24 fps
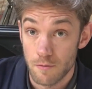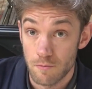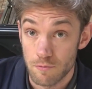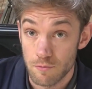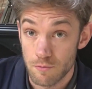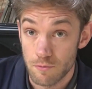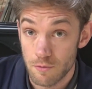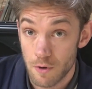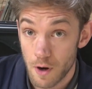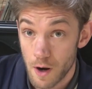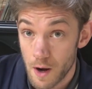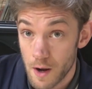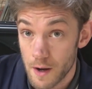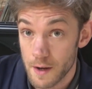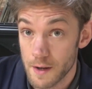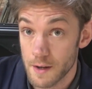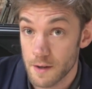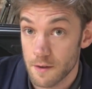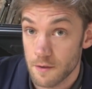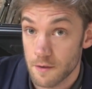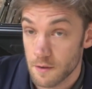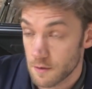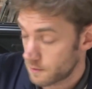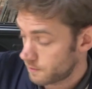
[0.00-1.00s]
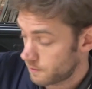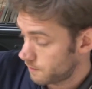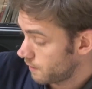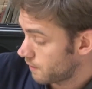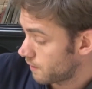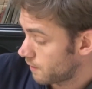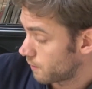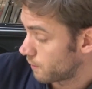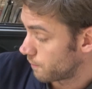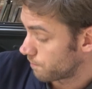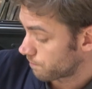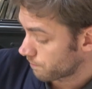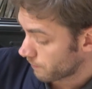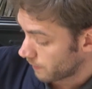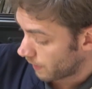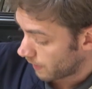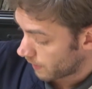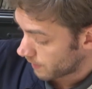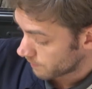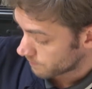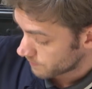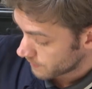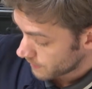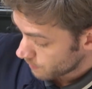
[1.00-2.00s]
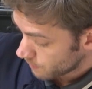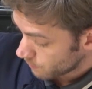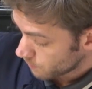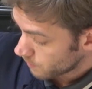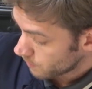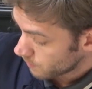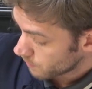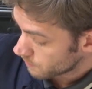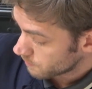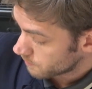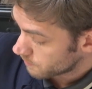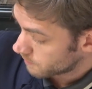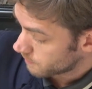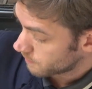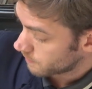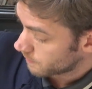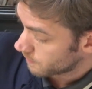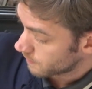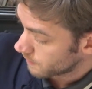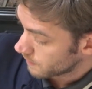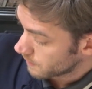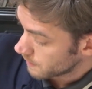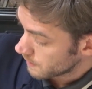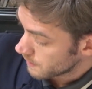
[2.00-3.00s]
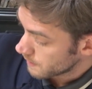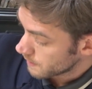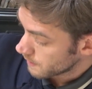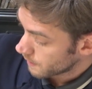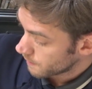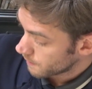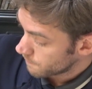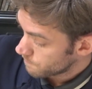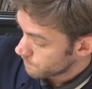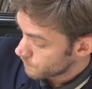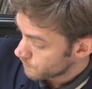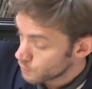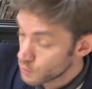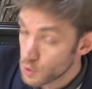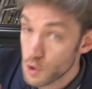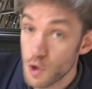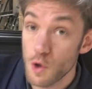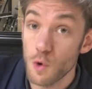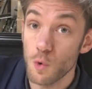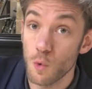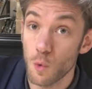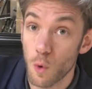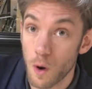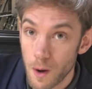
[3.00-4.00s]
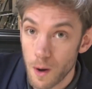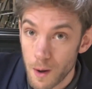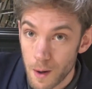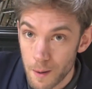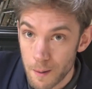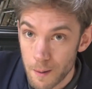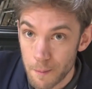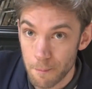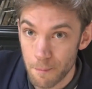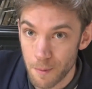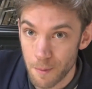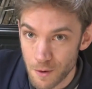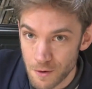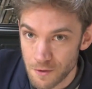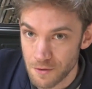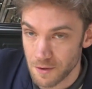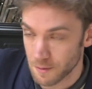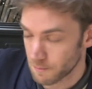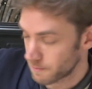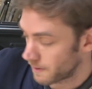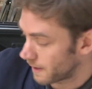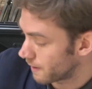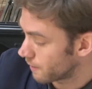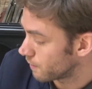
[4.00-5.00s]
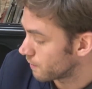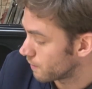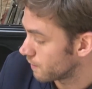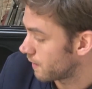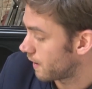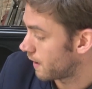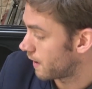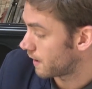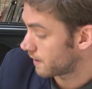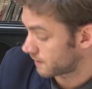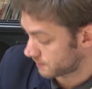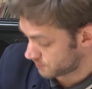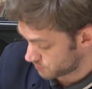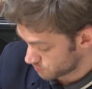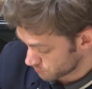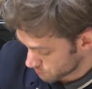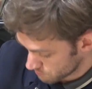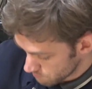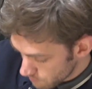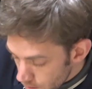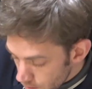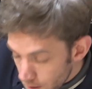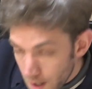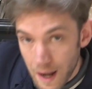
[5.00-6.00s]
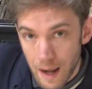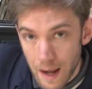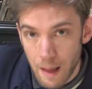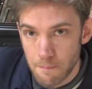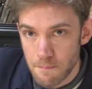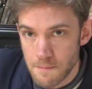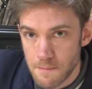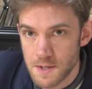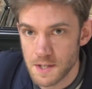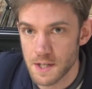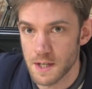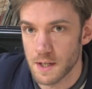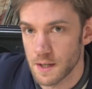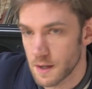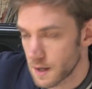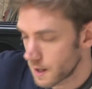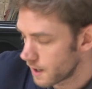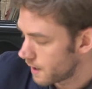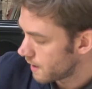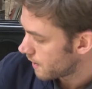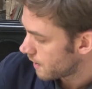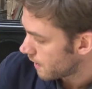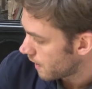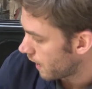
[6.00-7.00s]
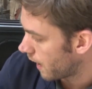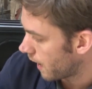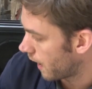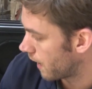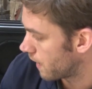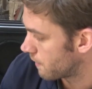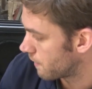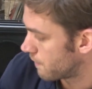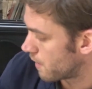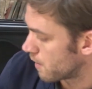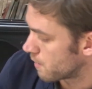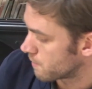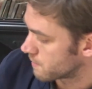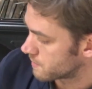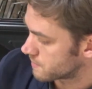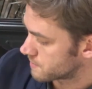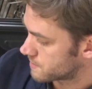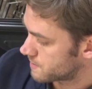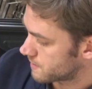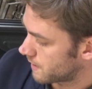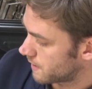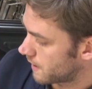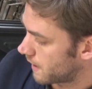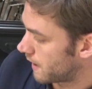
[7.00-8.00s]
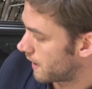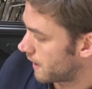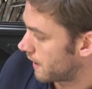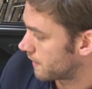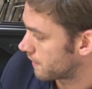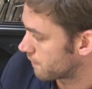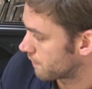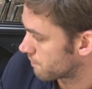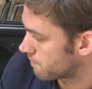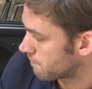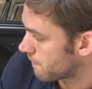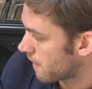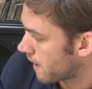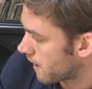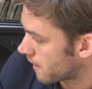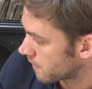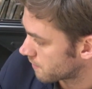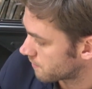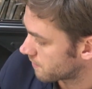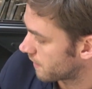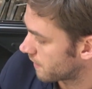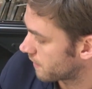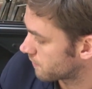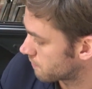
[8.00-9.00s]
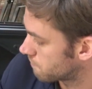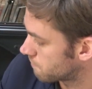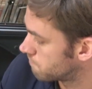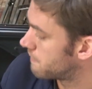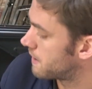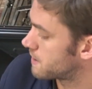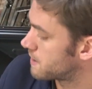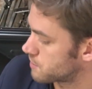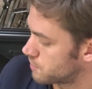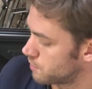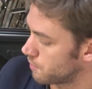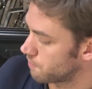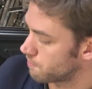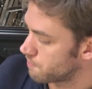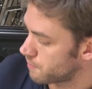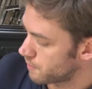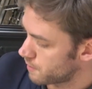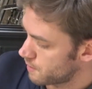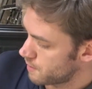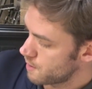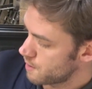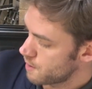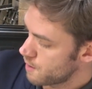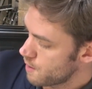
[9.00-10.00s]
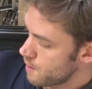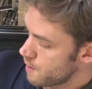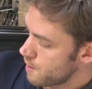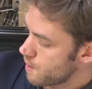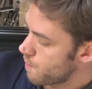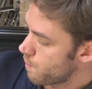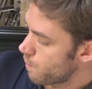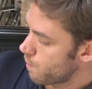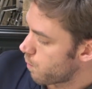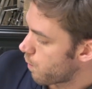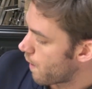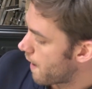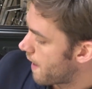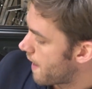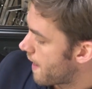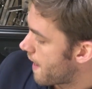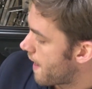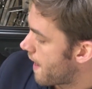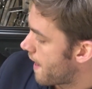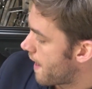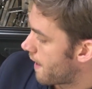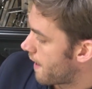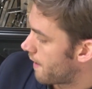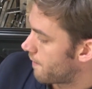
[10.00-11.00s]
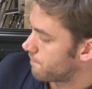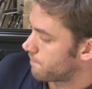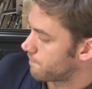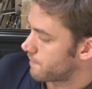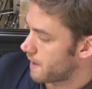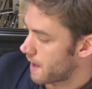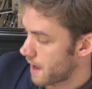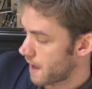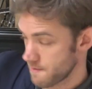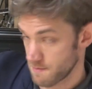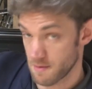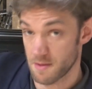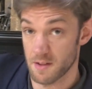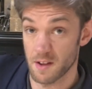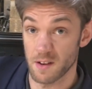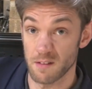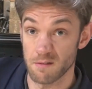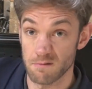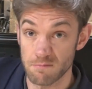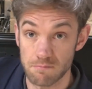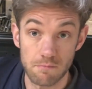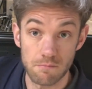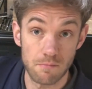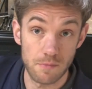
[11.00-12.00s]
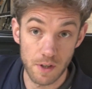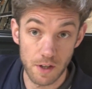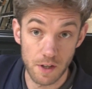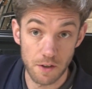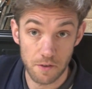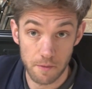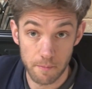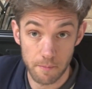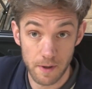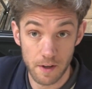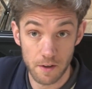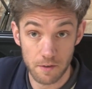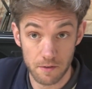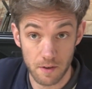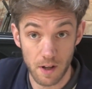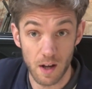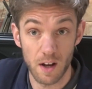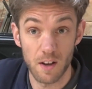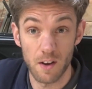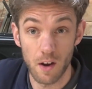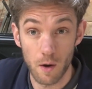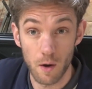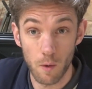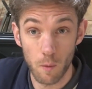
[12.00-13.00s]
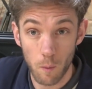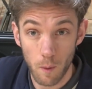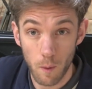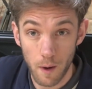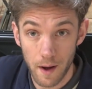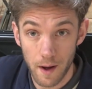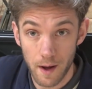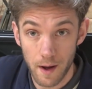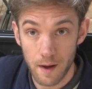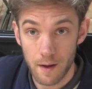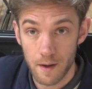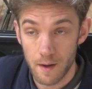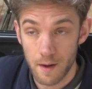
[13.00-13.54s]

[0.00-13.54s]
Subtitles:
Right, so I've now got the new boxing panel. It's just clamped in at the moment, and I've marked out and measured up where everything needs to be, so I know where,